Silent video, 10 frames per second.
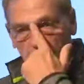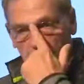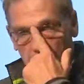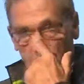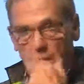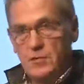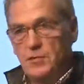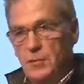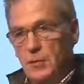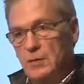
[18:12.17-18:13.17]
in other
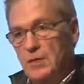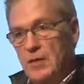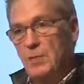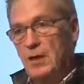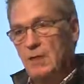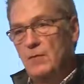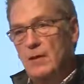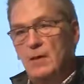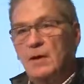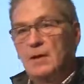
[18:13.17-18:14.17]
places as well, de-paving